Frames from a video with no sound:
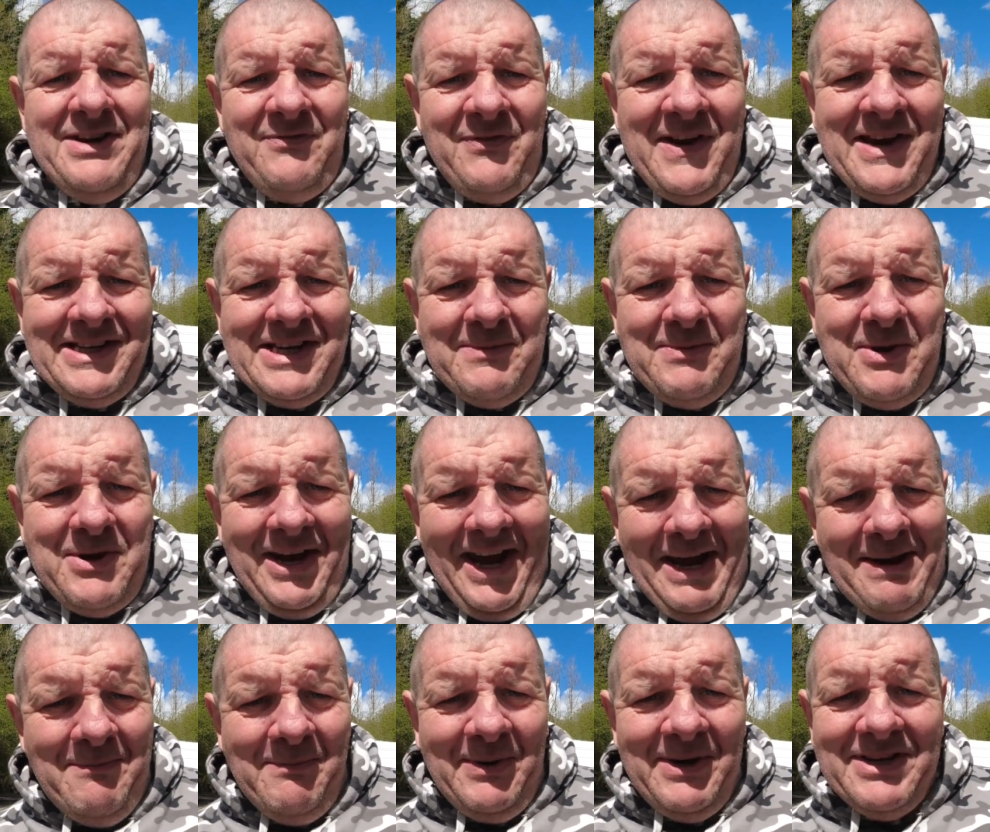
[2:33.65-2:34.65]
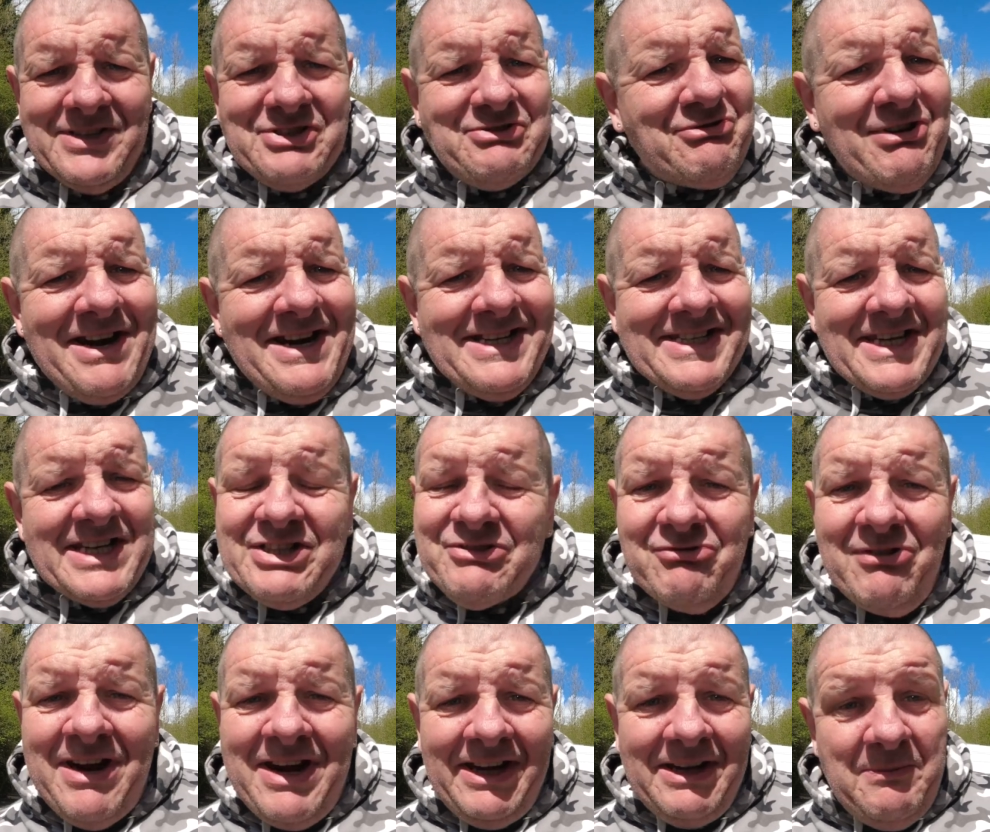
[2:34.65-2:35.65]
In a V W camper, it's crazy,
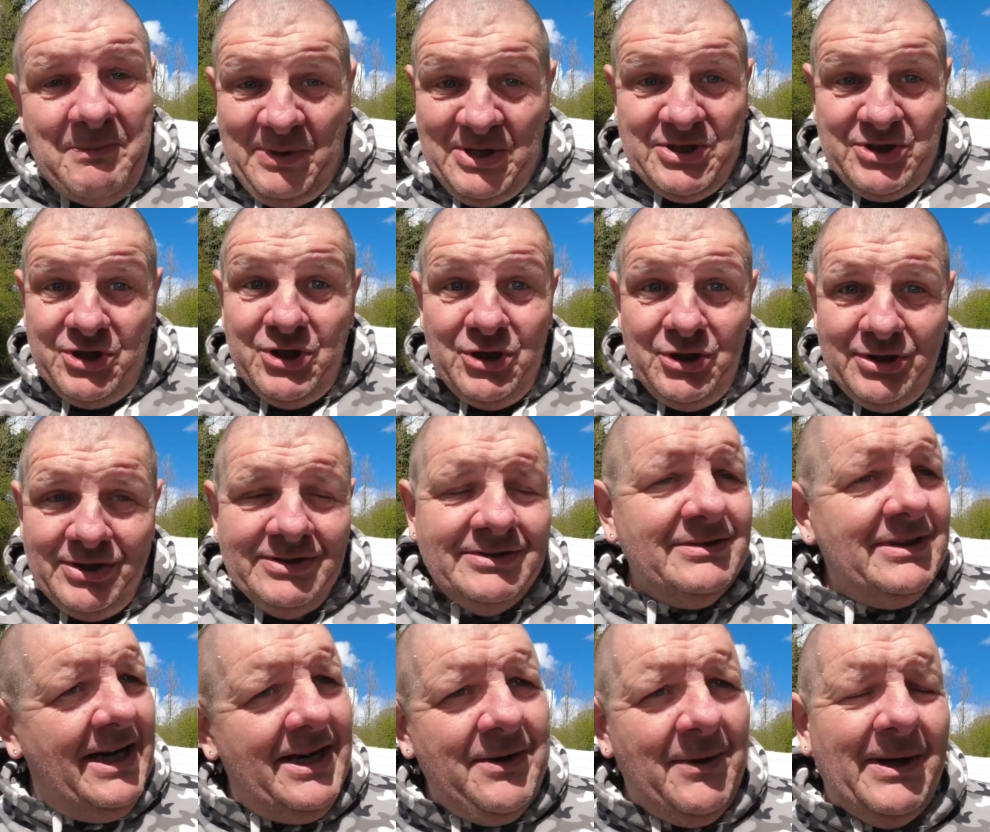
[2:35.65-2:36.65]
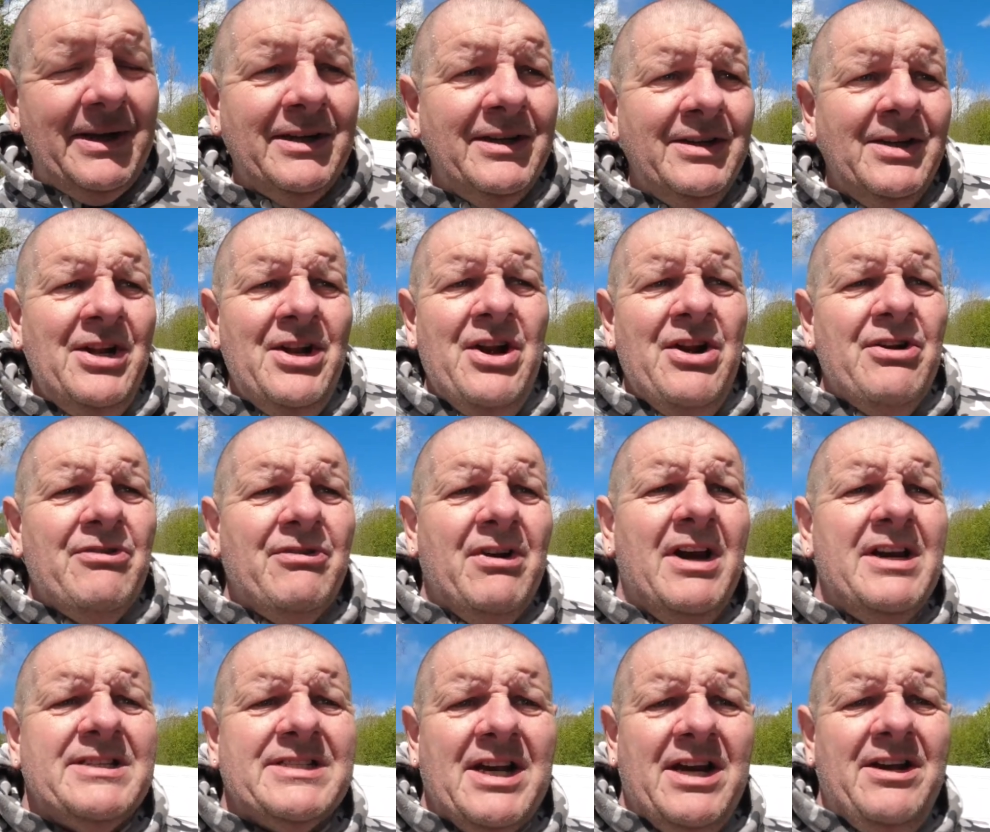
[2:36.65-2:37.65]
great, but it's good. Anyway,
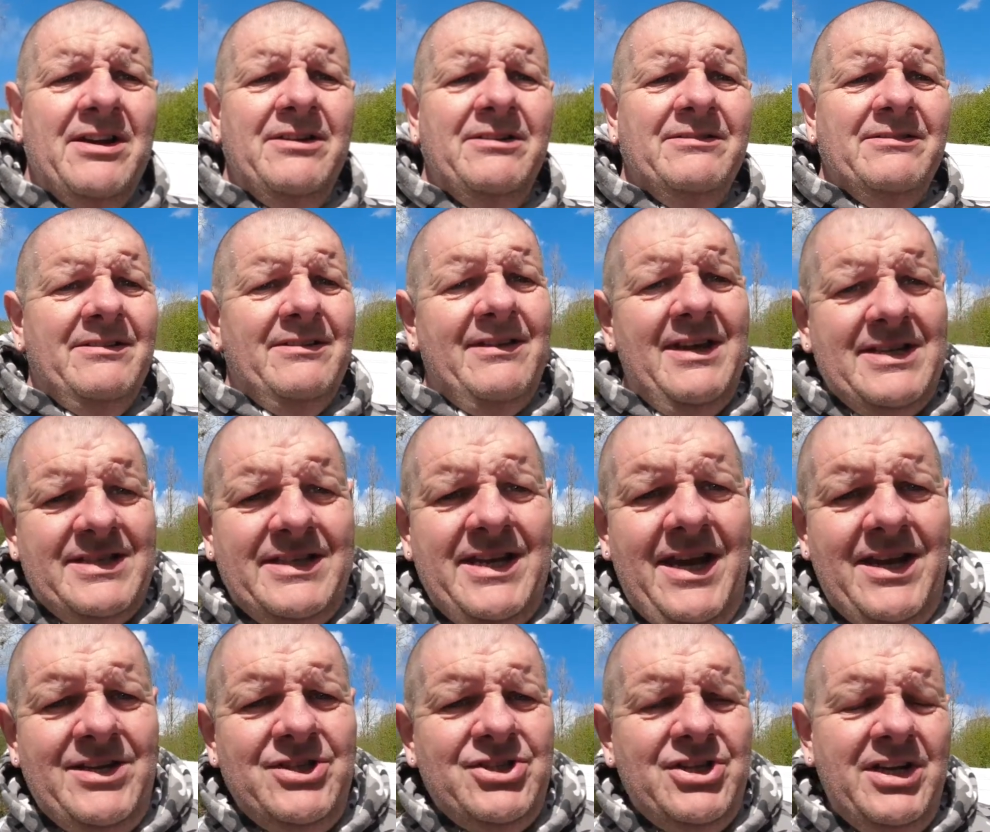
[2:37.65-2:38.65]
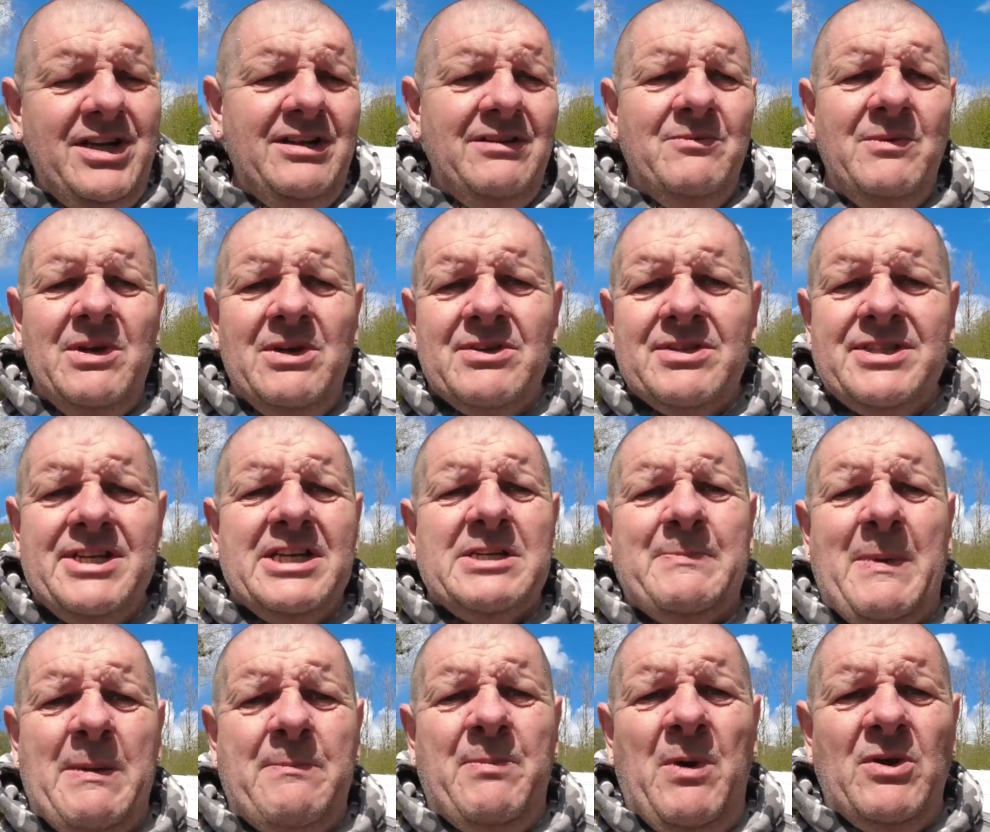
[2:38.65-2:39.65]
right, so that's the engine. We've got a six
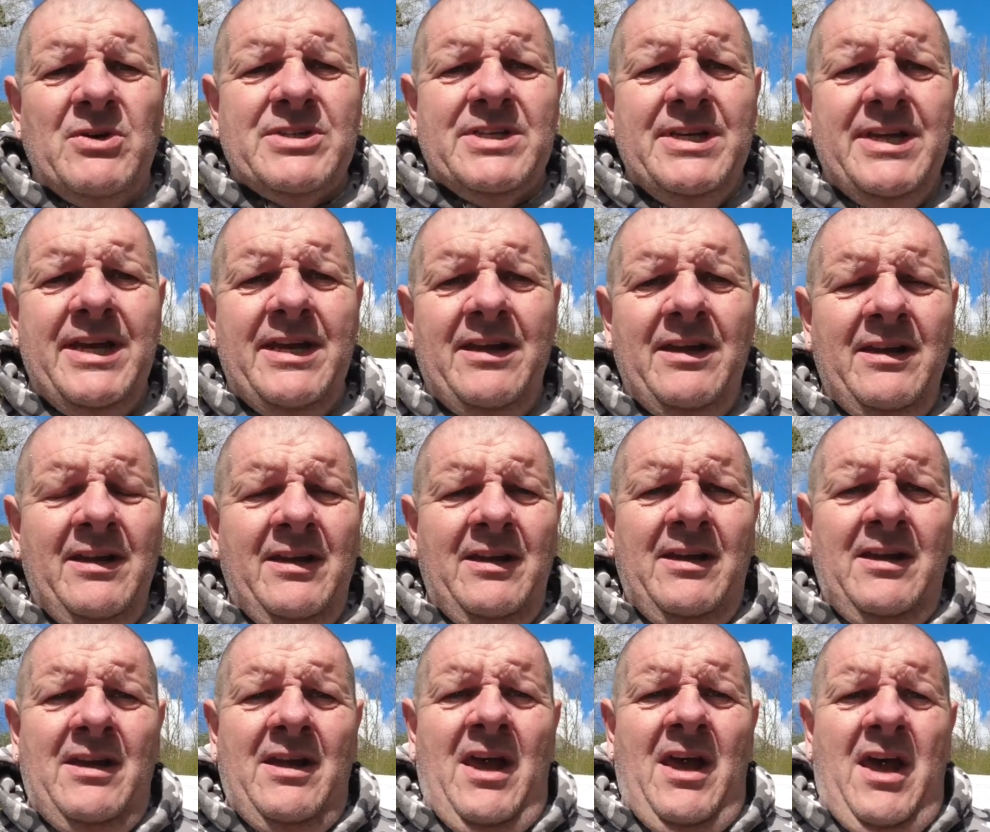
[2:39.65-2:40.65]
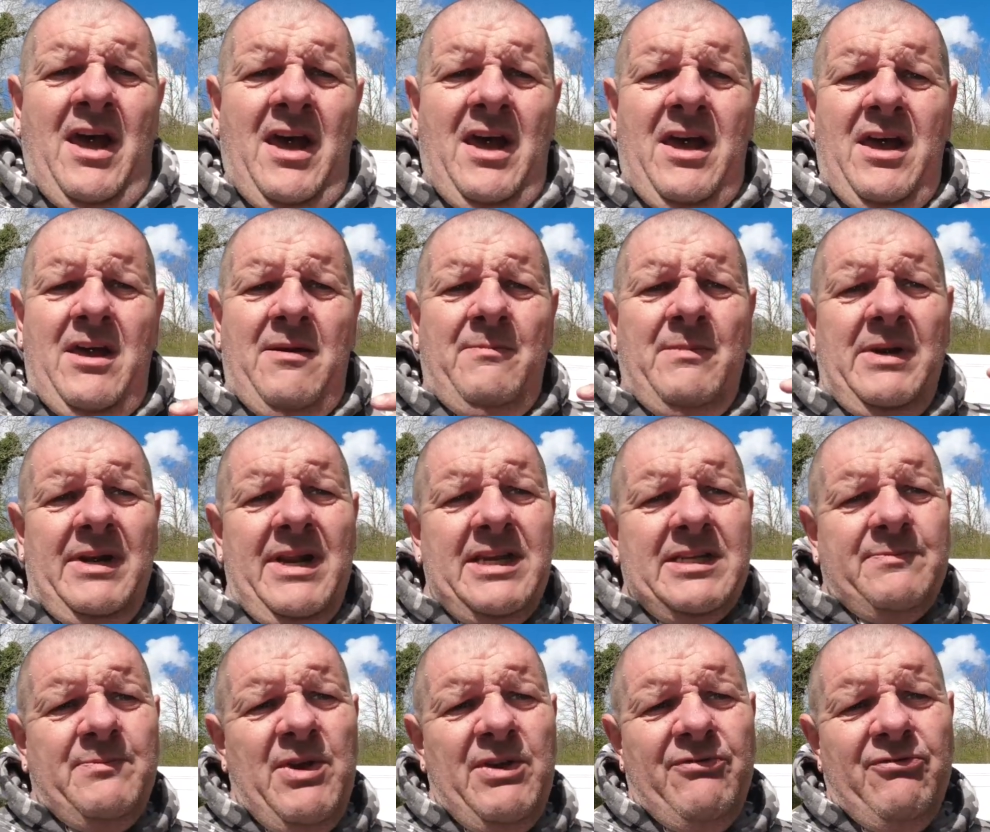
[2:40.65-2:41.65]
speed box in it. Um,
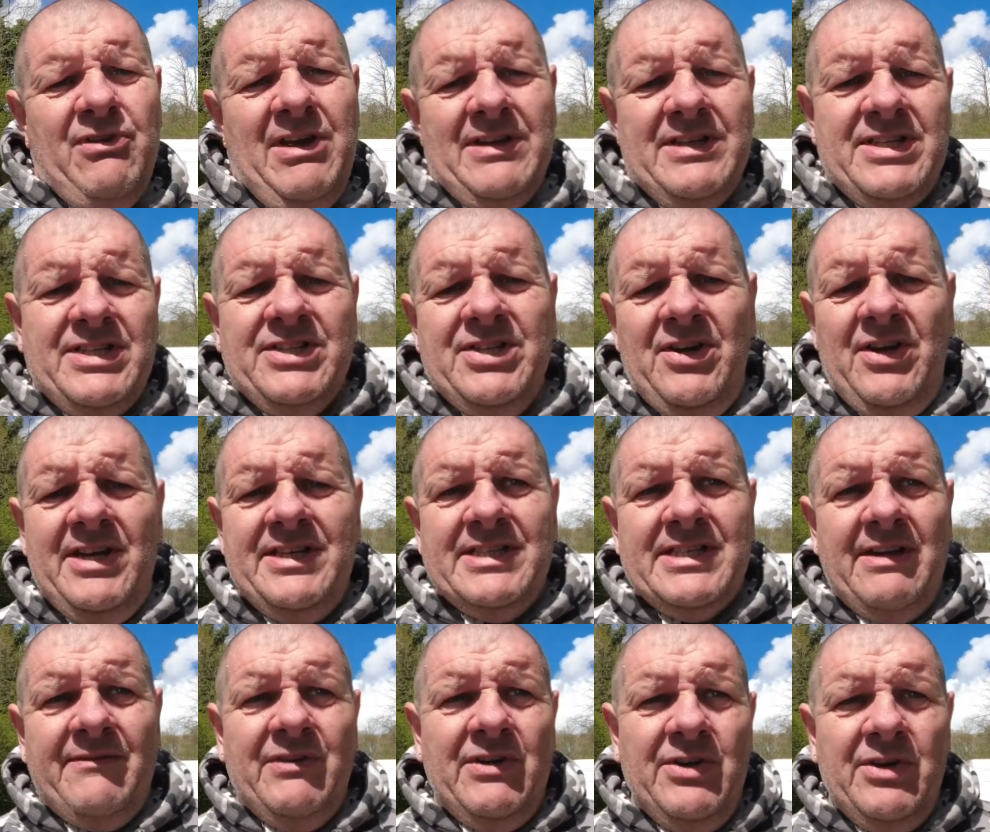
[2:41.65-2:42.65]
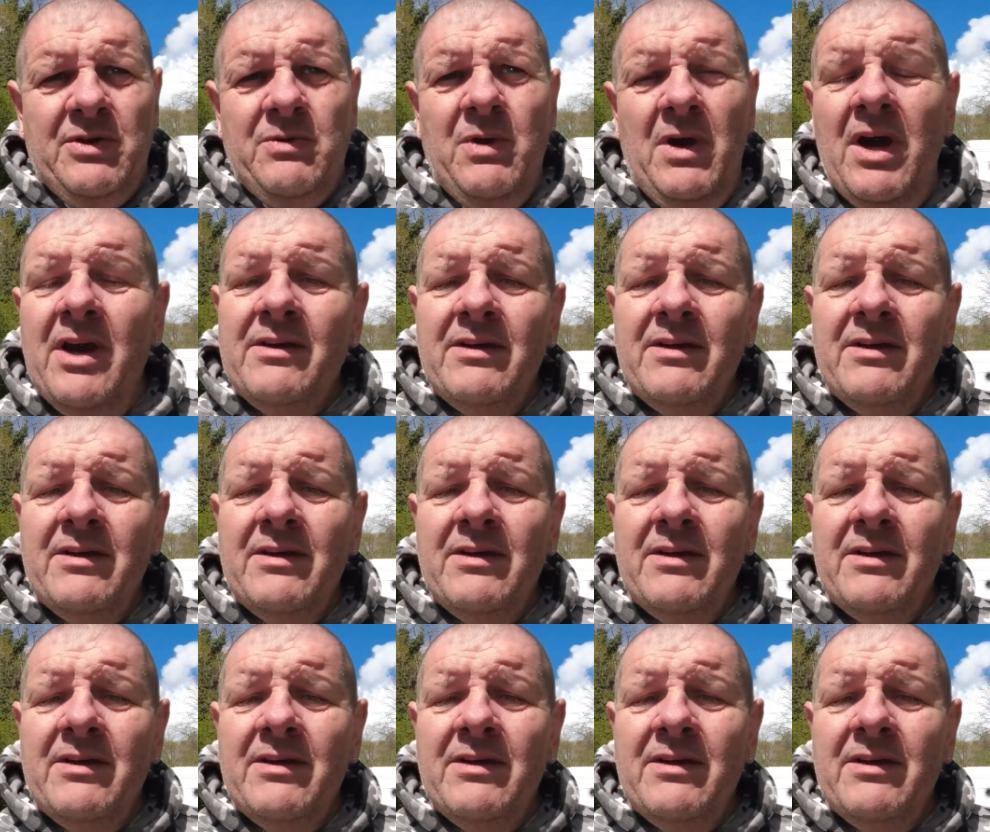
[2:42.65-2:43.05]
let's move around the side, let's have a look.